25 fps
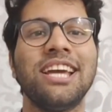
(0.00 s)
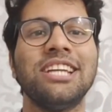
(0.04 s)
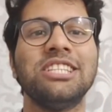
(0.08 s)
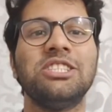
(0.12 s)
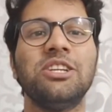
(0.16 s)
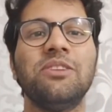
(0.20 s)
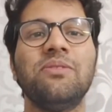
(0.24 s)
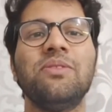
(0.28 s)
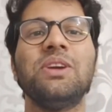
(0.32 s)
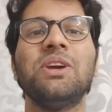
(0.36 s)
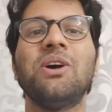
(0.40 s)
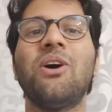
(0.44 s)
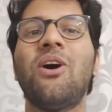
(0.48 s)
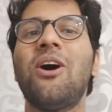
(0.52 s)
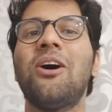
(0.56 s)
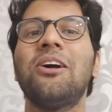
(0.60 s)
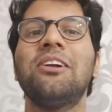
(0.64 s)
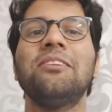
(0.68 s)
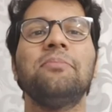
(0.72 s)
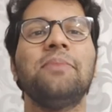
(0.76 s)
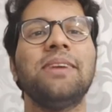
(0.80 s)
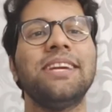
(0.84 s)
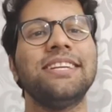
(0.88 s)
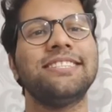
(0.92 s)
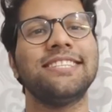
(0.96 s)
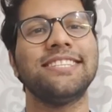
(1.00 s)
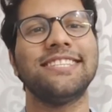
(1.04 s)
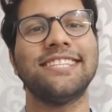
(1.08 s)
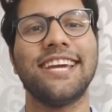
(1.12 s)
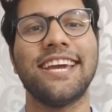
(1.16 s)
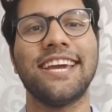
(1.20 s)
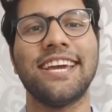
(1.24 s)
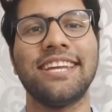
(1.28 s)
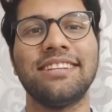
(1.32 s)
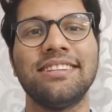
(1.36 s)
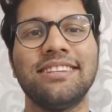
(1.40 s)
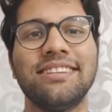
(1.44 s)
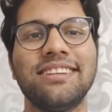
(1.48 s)
Till we all meet
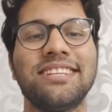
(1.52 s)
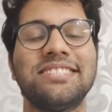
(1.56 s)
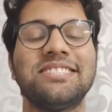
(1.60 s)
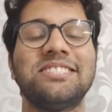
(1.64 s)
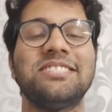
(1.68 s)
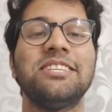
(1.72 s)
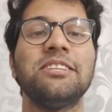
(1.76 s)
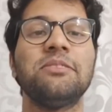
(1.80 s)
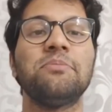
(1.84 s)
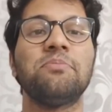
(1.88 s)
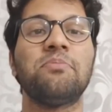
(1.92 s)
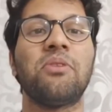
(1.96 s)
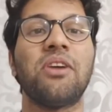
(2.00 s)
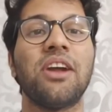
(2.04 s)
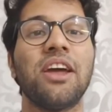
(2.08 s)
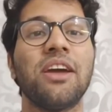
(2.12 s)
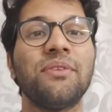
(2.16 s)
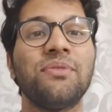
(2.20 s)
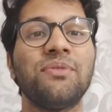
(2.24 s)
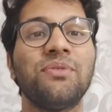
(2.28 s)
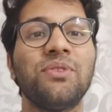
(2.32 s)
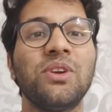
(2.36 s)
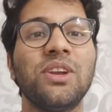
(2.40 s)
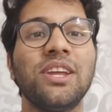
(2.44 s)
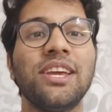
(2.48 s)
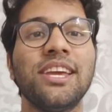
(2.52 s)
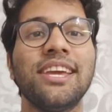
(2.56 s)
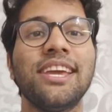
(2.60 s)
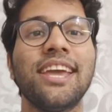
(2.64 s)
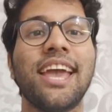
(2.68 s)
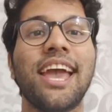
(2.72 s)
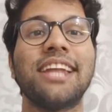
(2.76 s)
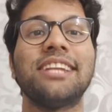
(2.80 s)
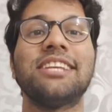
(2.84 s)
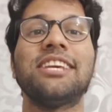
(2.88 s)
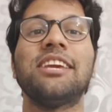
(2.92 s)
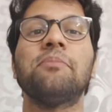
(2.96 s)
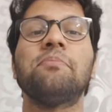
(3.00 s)
again, let's sit prayerfully
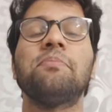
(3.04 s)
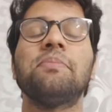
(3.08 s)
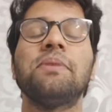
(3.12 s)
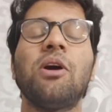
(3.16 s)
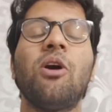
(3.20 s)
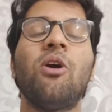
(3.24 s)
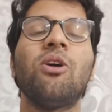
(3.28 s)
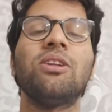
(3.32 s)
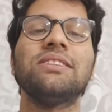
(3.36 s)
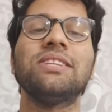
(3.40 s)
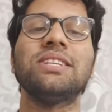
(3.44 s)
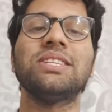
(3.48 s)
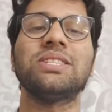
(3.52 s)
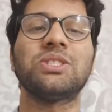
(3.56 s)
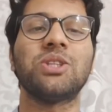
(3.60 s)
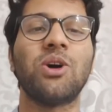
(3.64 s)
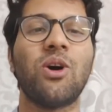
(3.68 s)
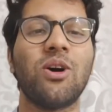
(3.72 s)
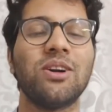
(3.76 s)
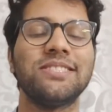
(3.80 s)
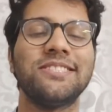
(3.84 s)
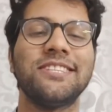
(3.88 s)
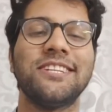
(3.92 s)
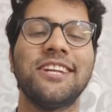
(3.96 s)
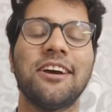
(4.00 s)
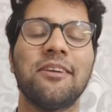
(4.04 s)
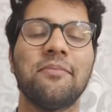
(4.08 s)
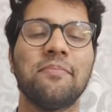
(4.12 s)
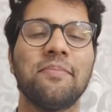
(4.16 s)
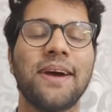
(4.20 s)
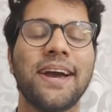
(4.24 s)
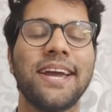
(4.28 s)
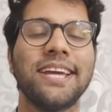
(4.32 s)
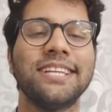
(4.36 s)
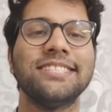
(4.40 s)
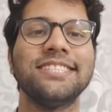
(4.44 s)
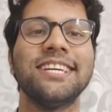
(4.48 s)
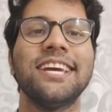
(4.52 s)
and keep all these thoughts in our
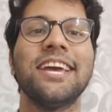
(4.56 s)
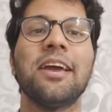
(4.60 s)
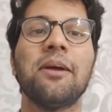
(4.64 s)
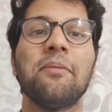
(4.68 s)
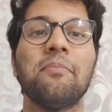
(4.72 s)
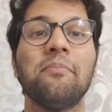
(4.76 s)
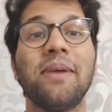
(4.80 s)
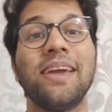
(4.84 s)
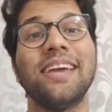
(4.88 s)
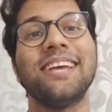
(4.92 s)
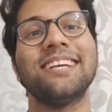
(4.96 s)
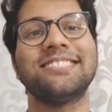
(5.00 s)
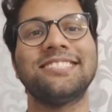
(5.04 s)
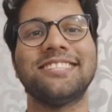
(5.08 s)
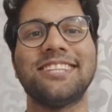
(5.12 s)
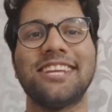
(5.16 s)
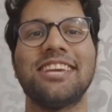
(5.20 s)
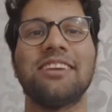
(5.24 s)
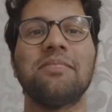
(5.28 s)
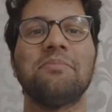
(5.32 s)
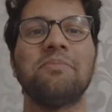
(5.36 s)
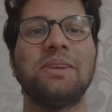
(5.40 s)
mind. May His name be